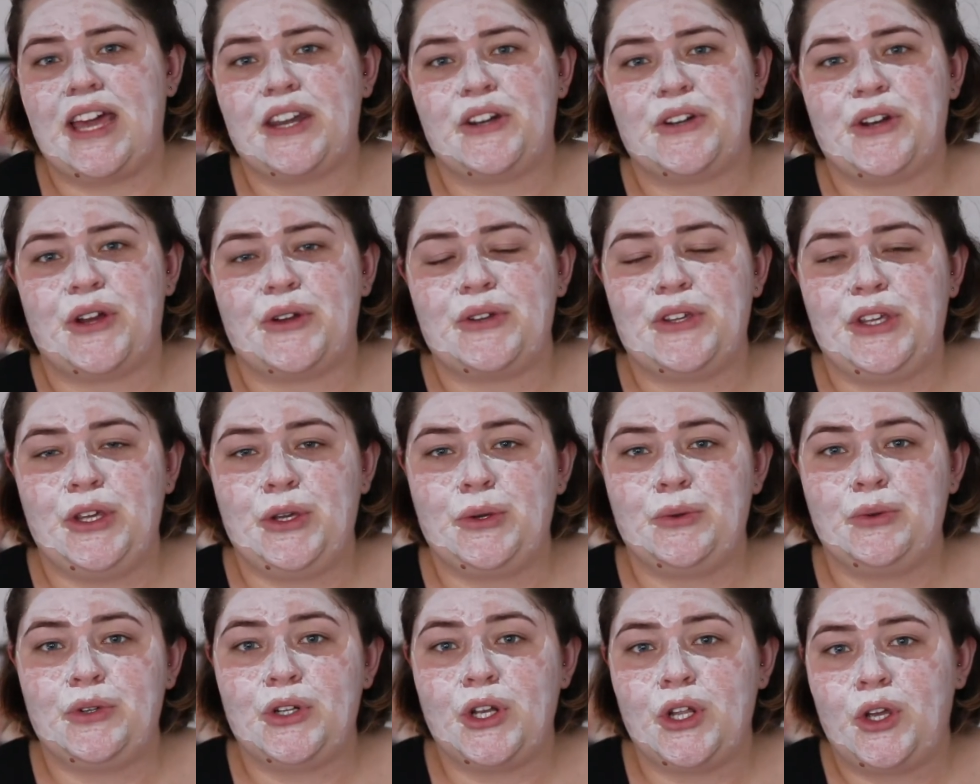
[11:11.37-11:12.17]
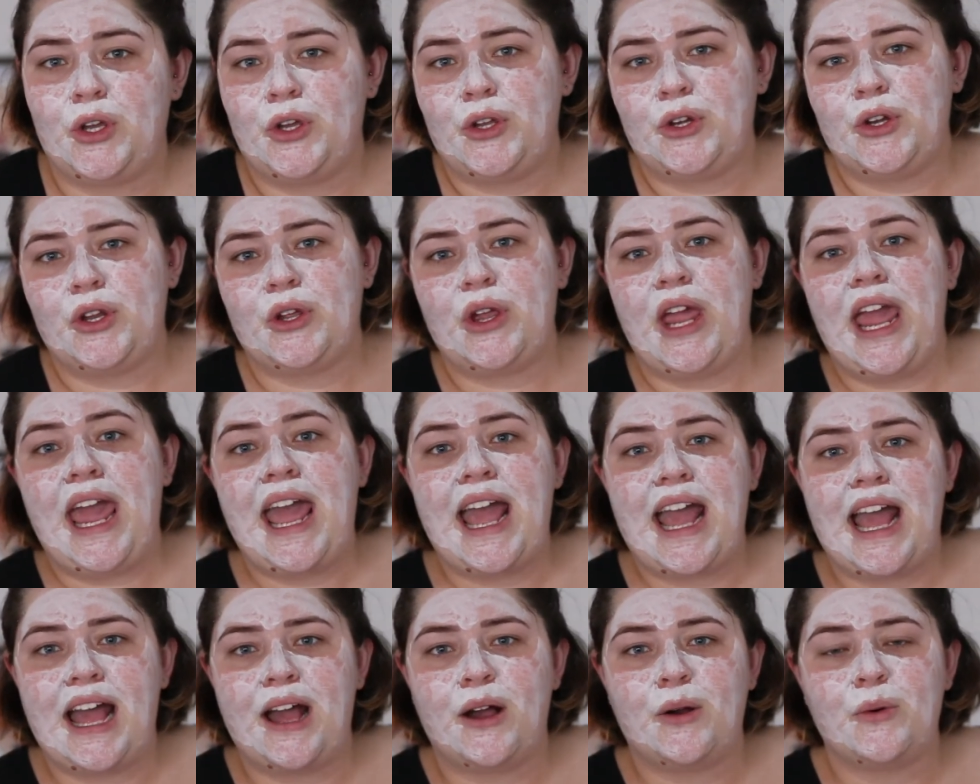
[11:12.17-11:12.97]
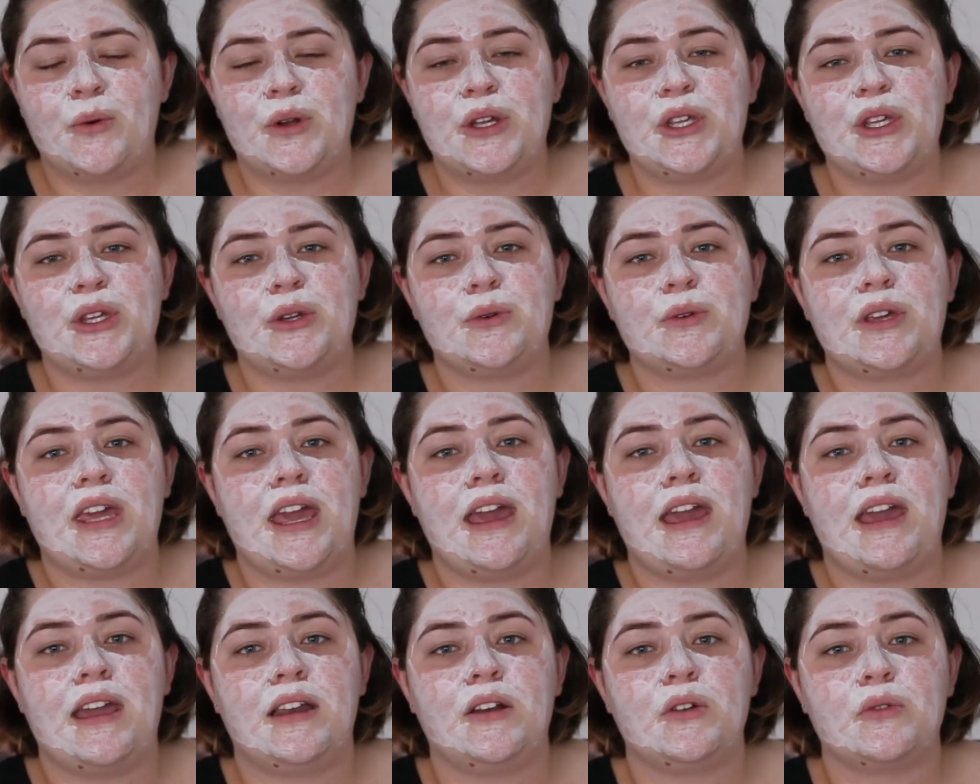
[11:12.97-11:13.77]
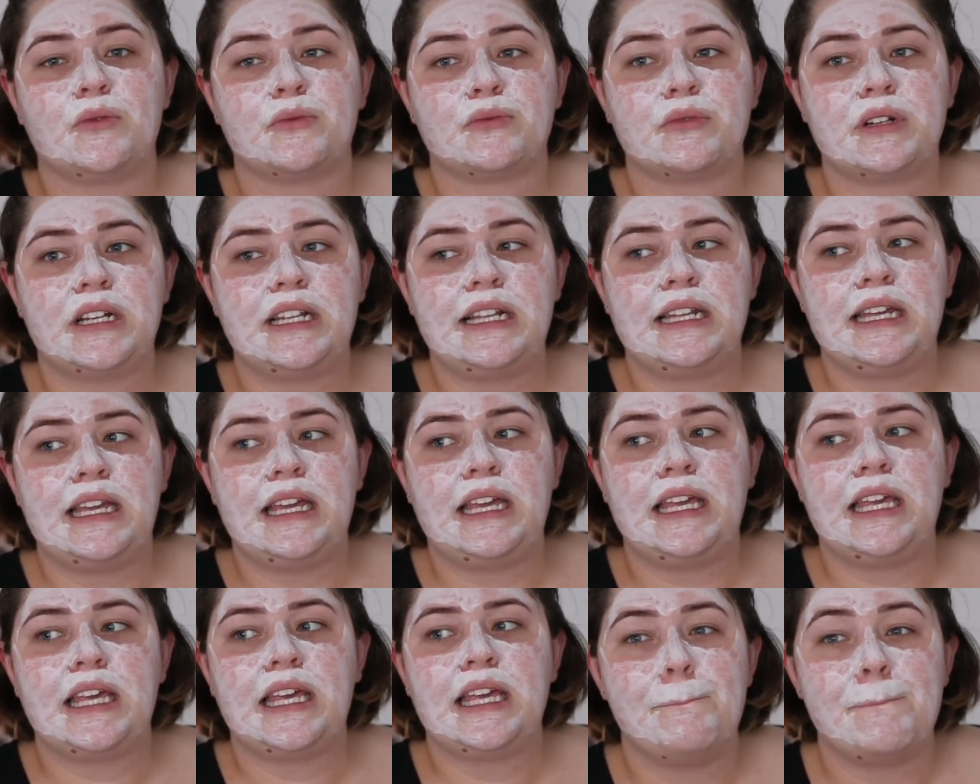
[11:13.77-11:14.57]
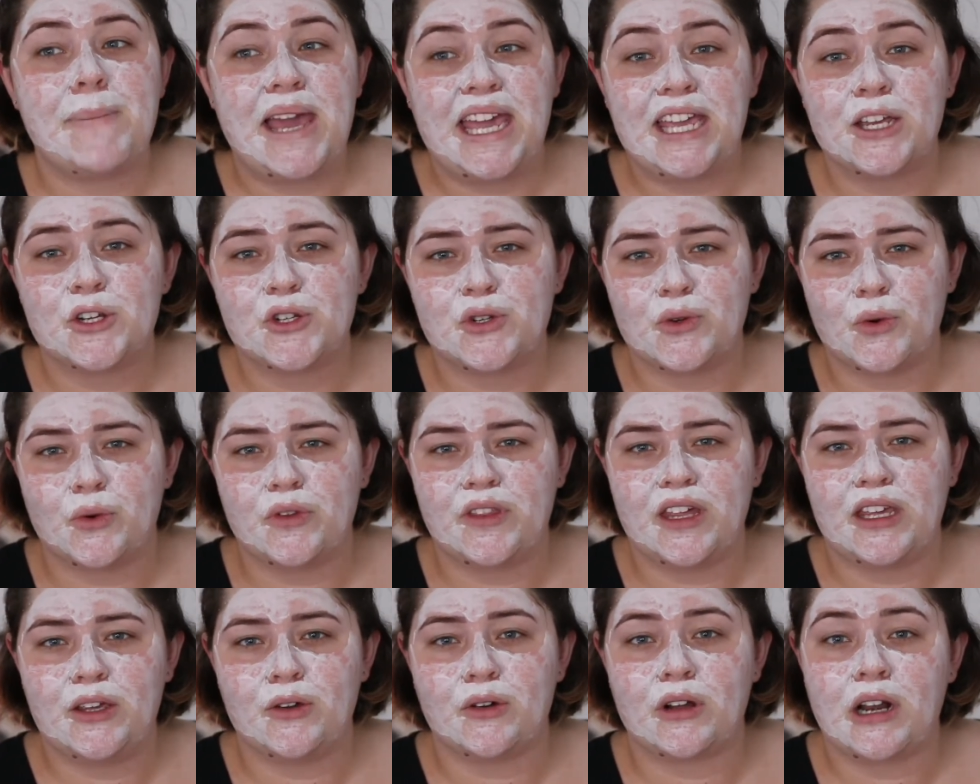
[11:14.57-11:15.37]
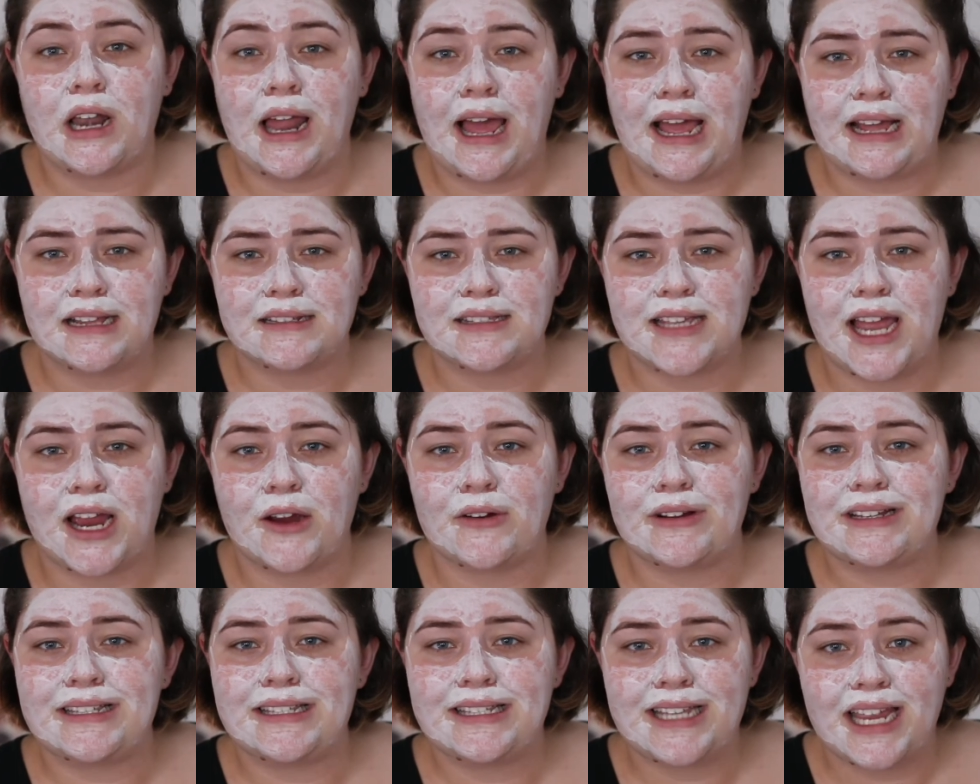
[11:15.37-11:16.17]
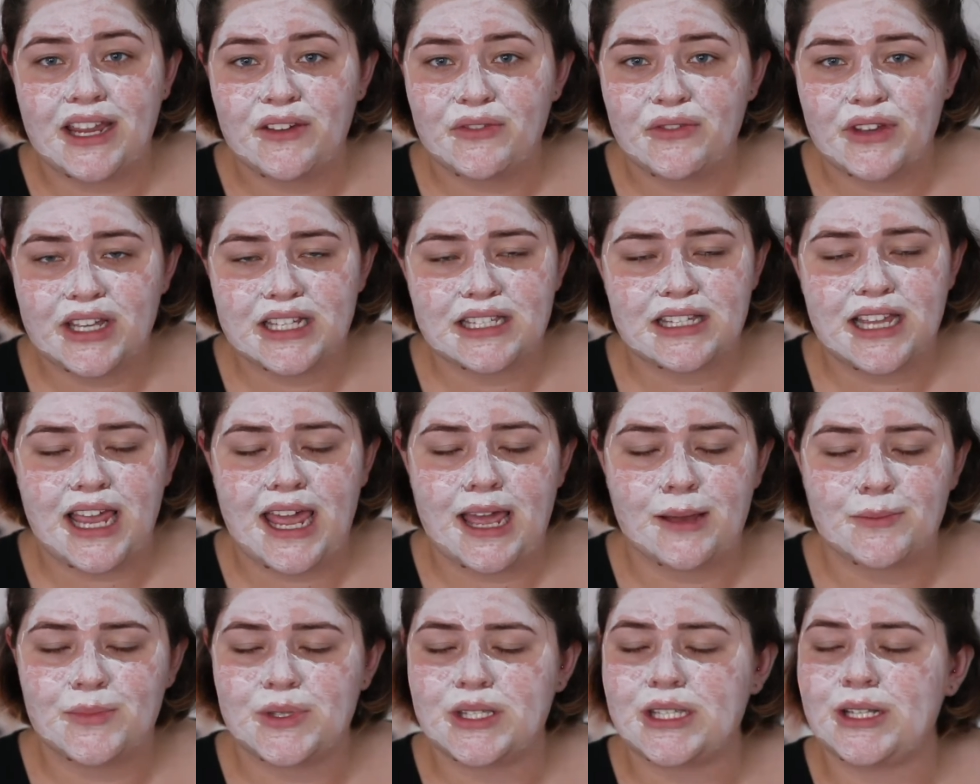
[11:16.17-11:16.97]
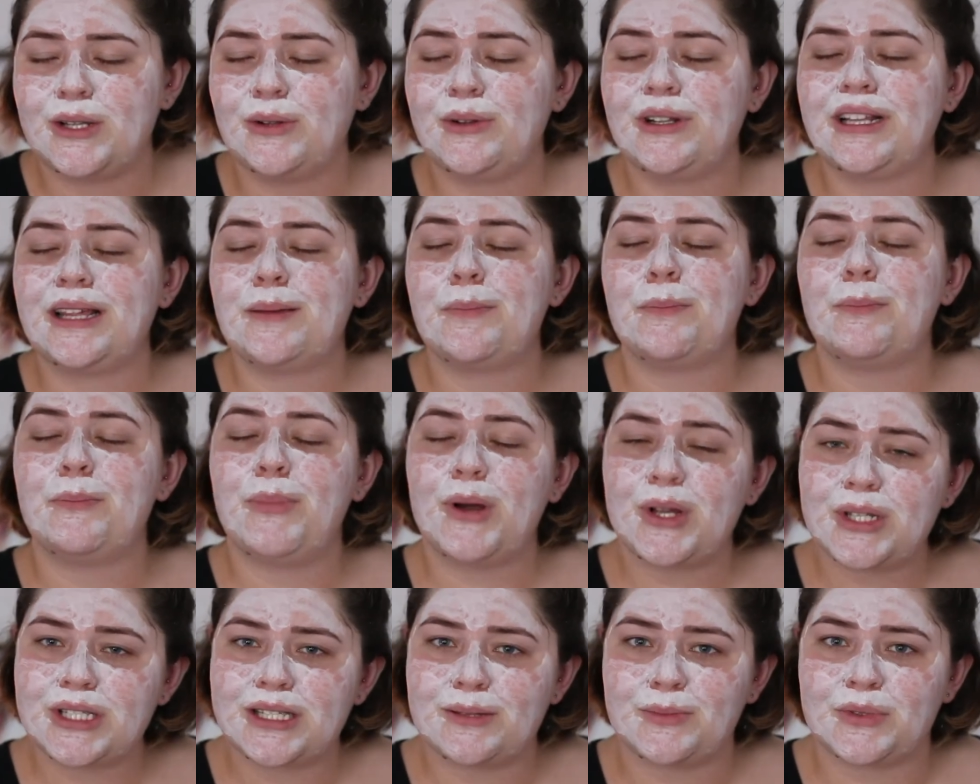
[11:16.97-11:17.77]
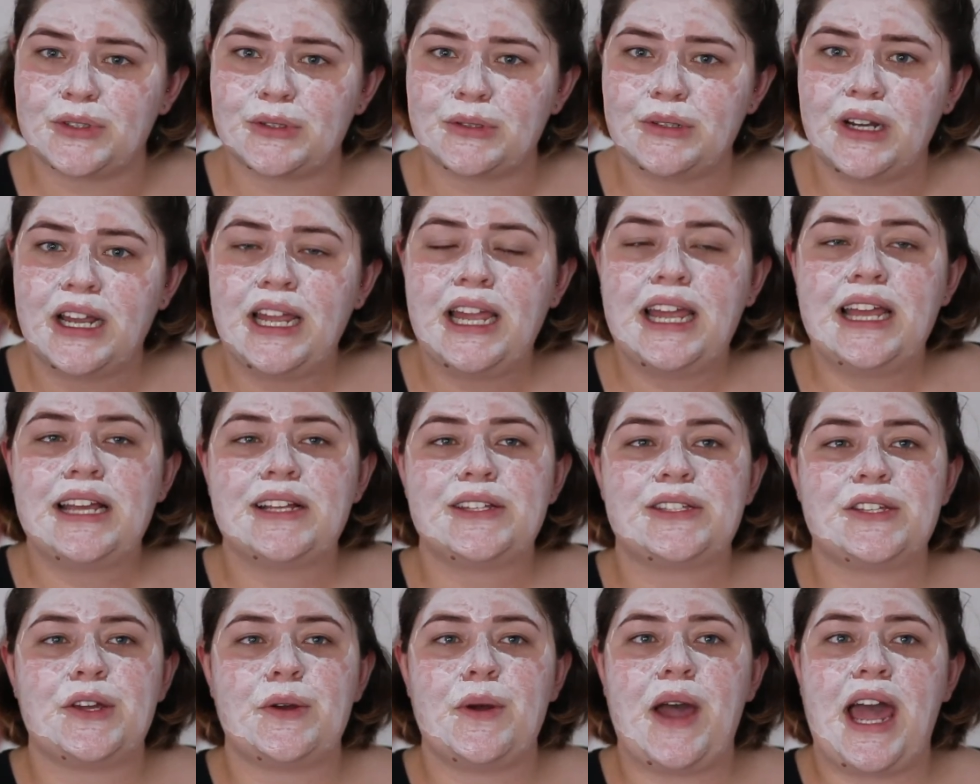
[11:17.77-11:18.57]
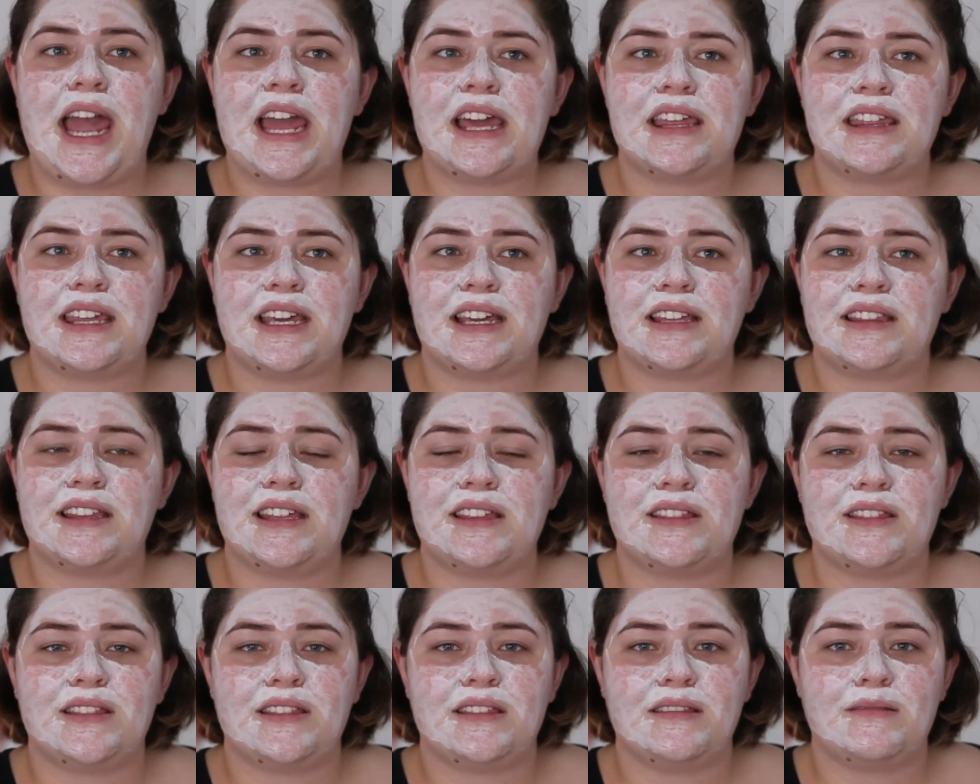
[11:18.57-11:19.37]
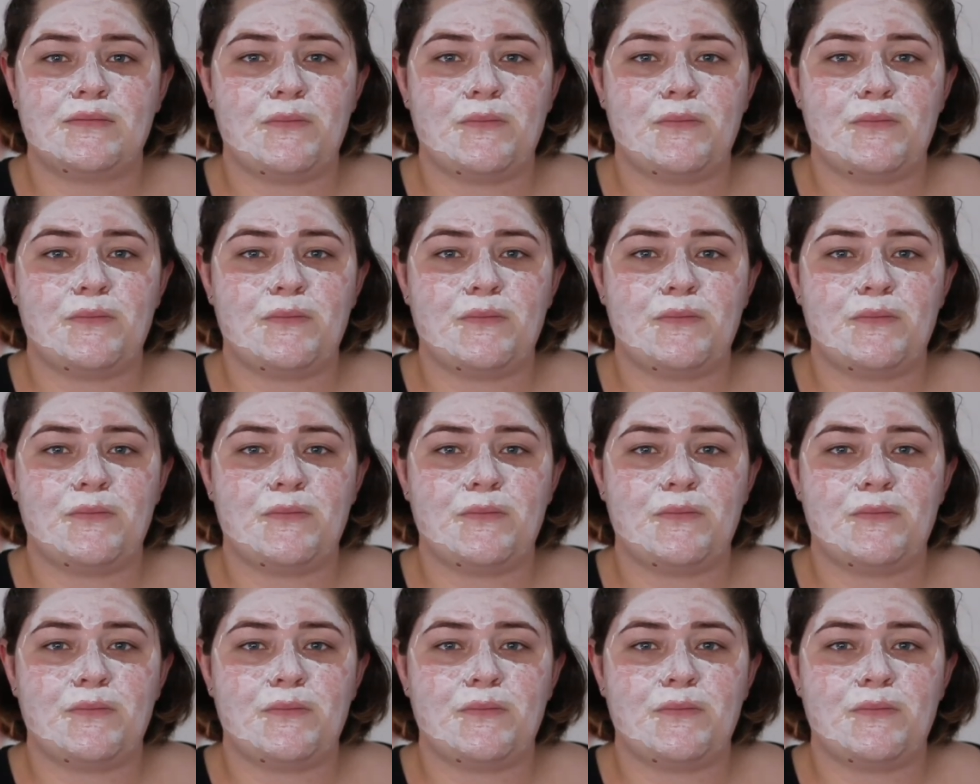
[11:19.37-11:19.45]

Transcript: I don't know, you learn how you can really make sure that your clients are as safe as absolutely possible. So I think that